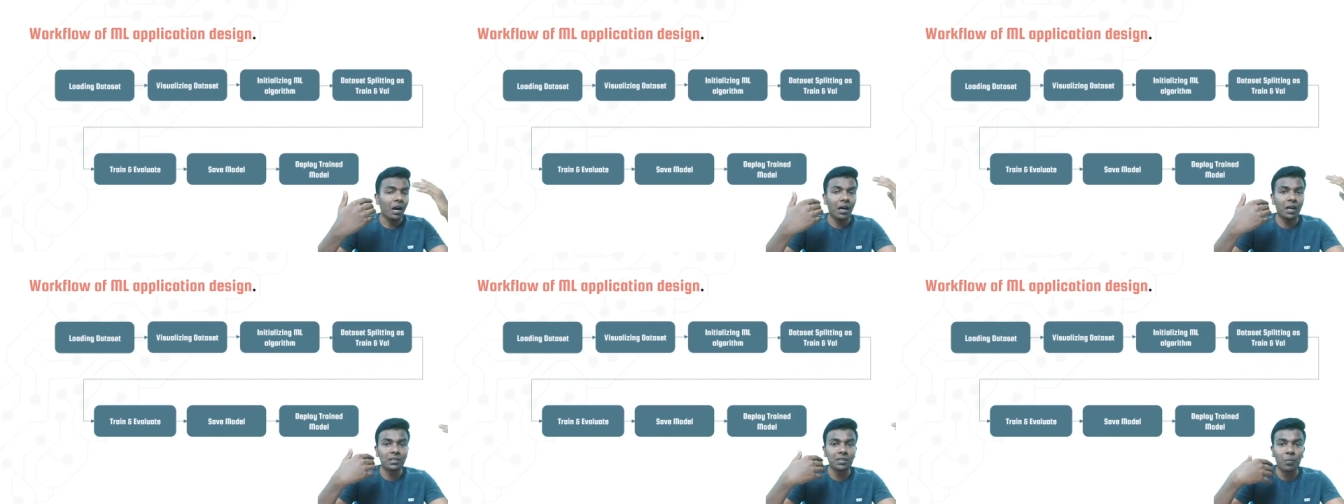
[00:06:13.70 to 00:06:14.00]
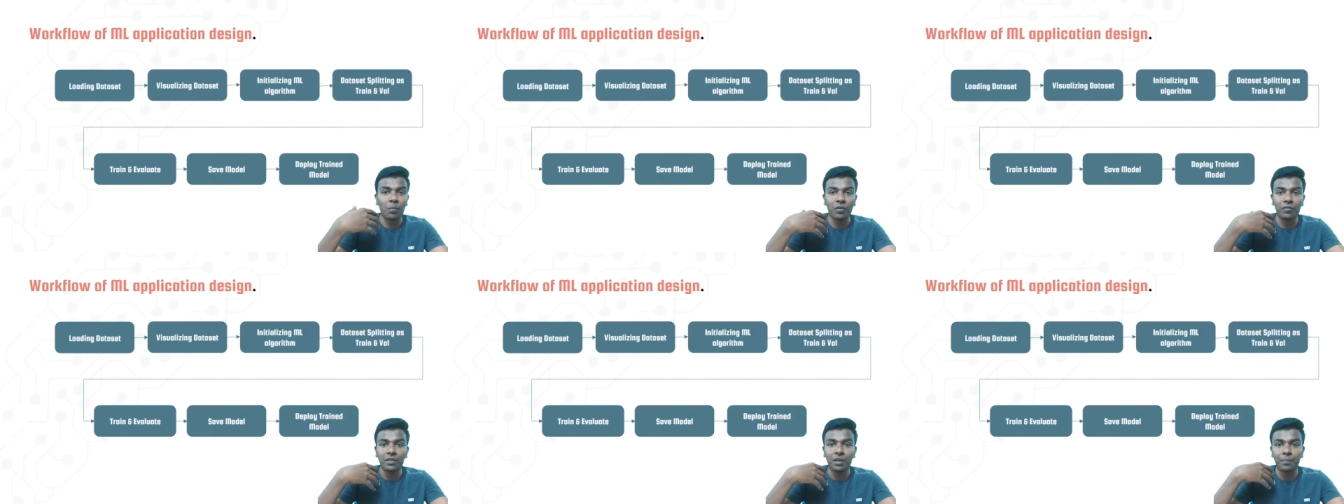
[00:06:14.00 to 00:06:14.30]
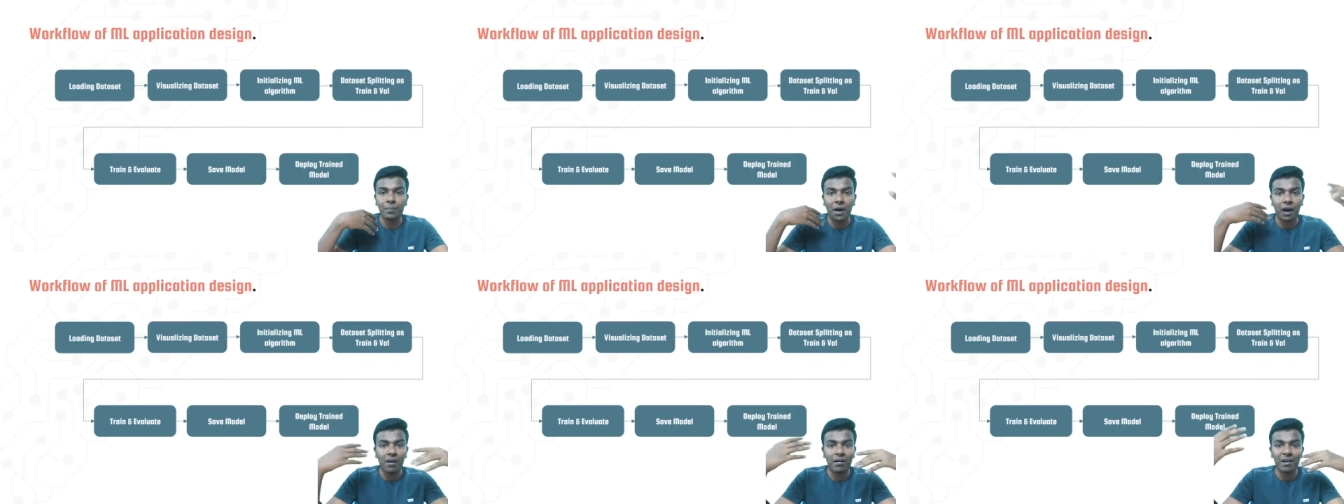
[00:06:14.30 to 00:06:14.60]
some of the
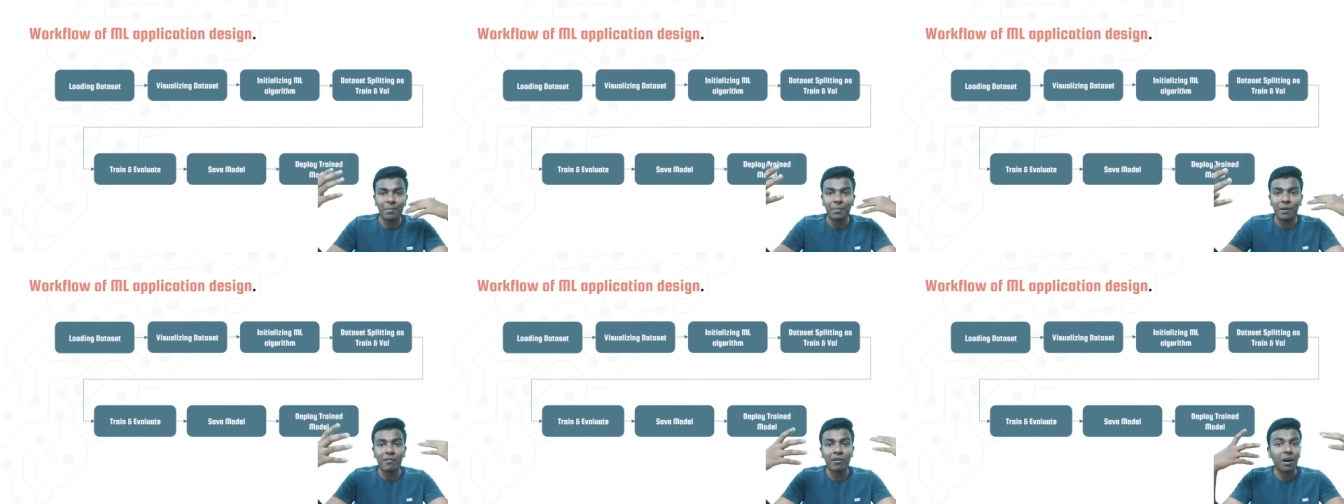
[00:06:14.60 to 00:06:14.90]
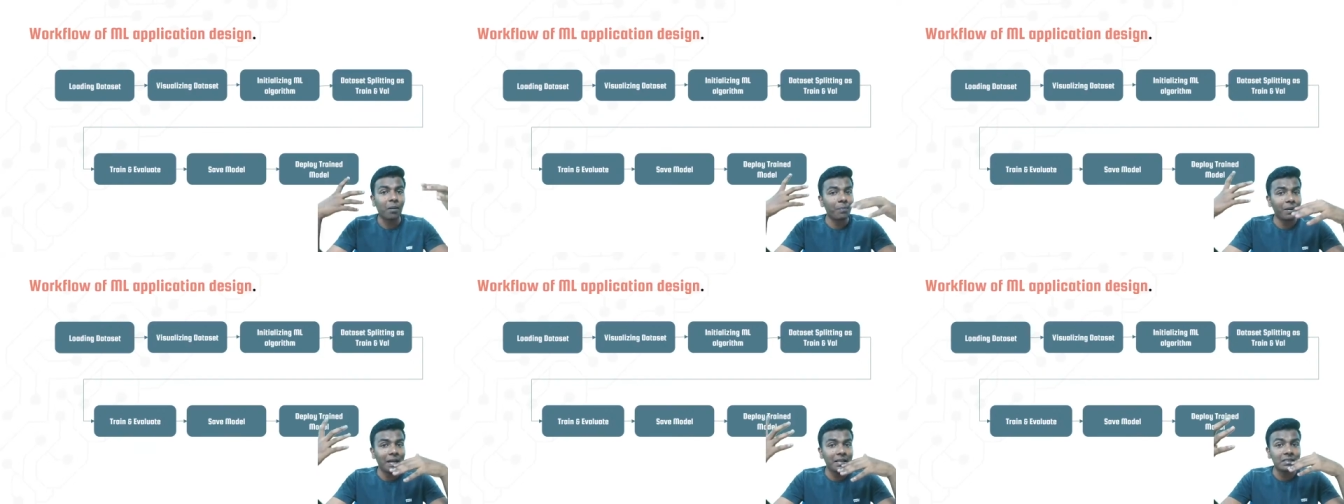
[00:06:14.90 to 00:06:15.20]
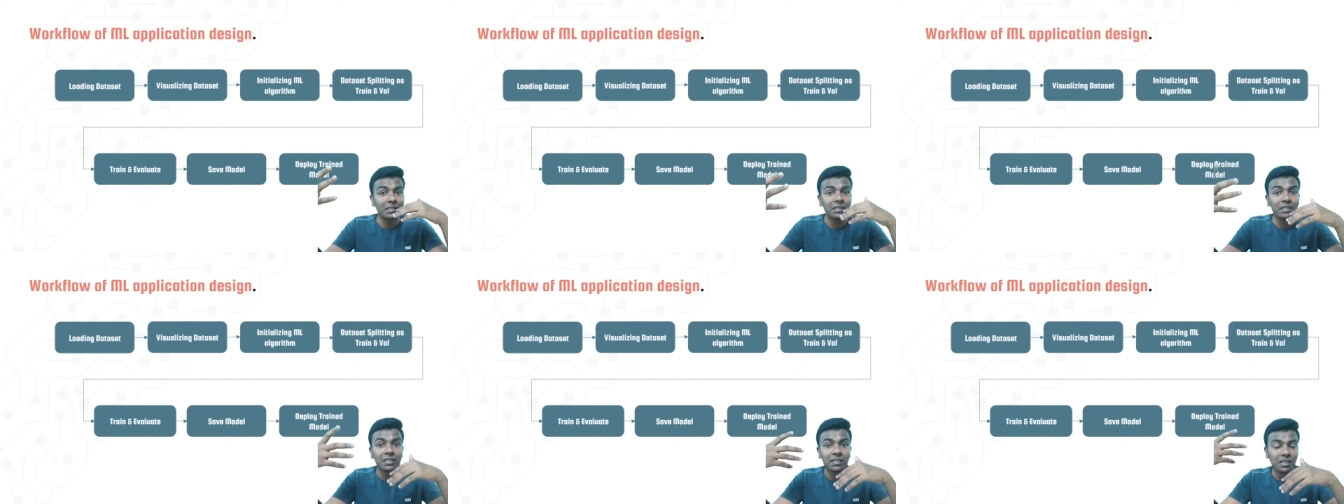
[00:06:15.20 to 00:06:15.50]
power
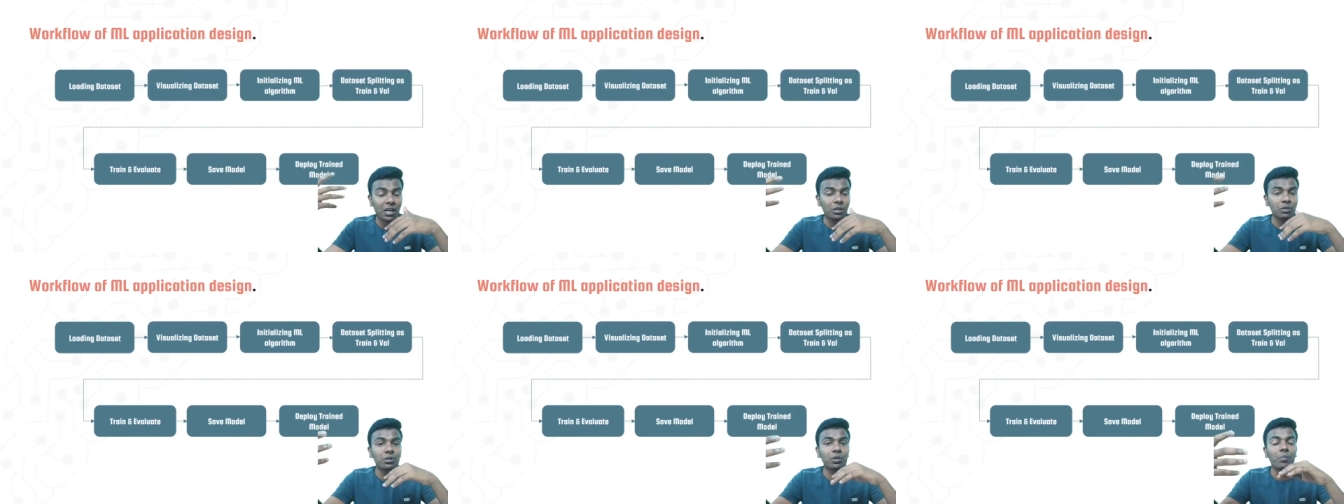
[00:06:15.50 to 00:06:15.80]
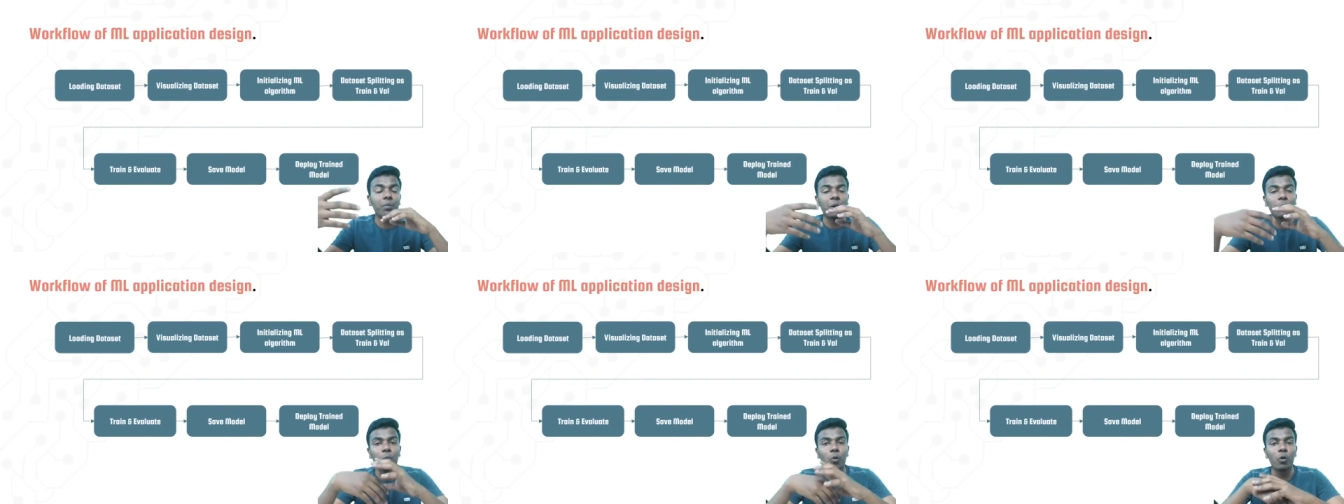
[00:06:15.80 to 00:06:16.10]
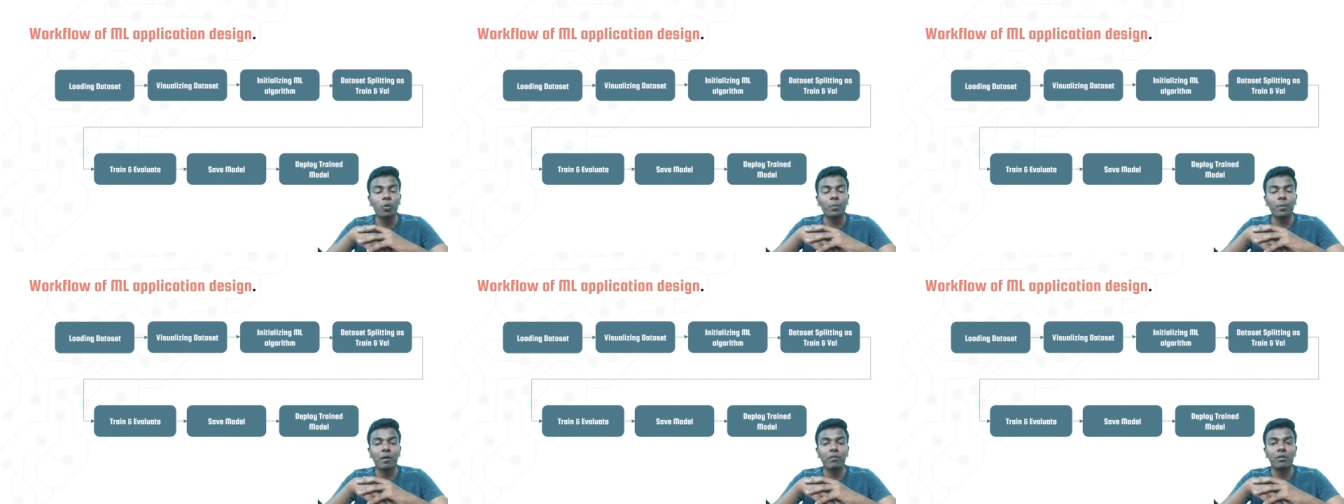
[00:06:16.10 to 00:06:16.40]
appliances is consuming
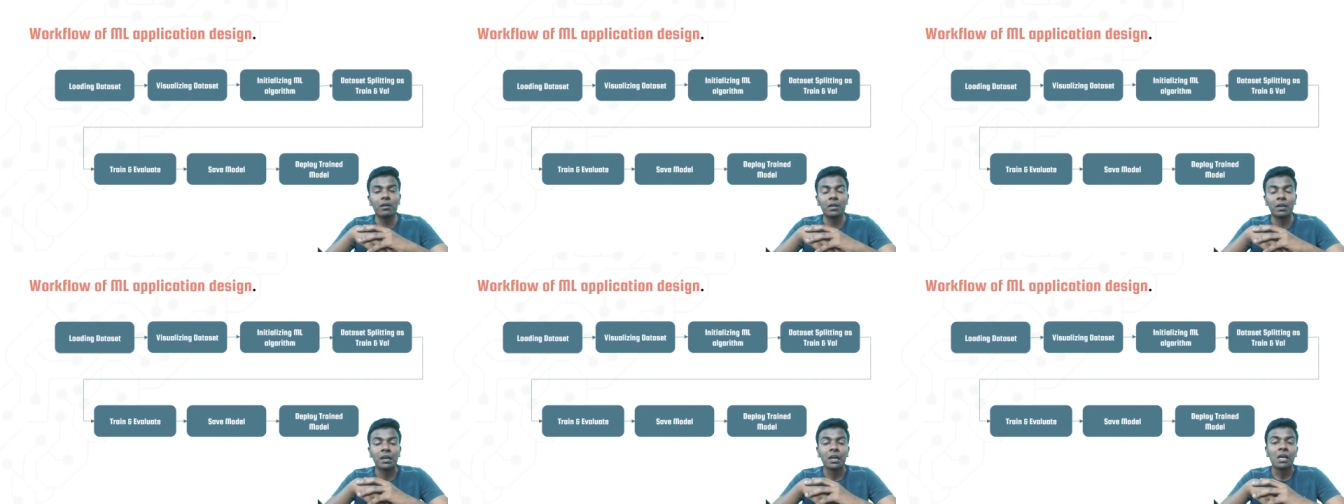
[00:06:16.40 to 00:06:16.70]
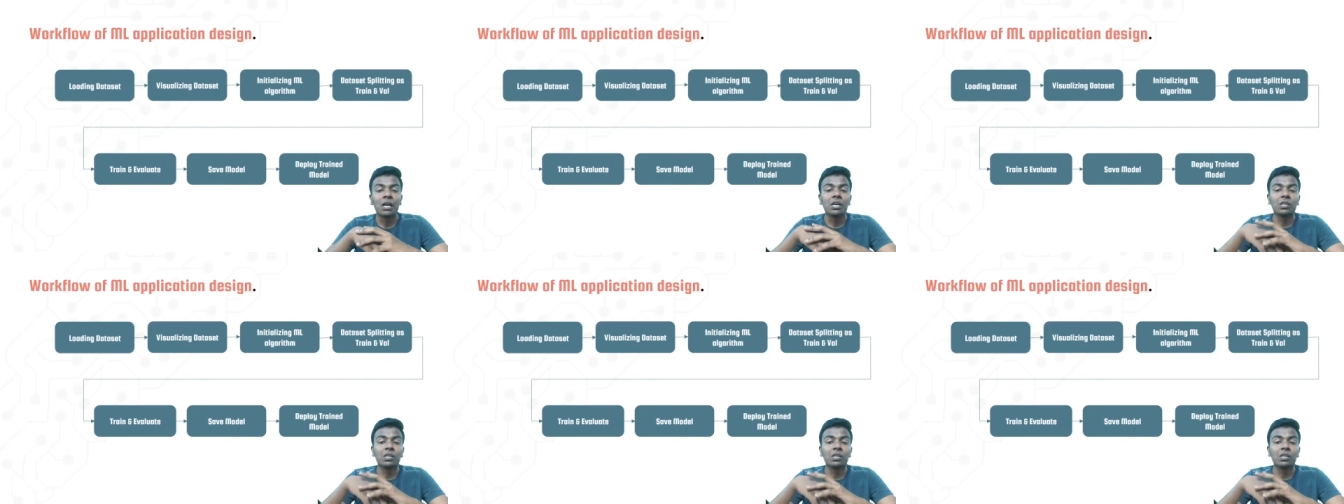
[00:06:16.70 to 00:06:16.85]
more power.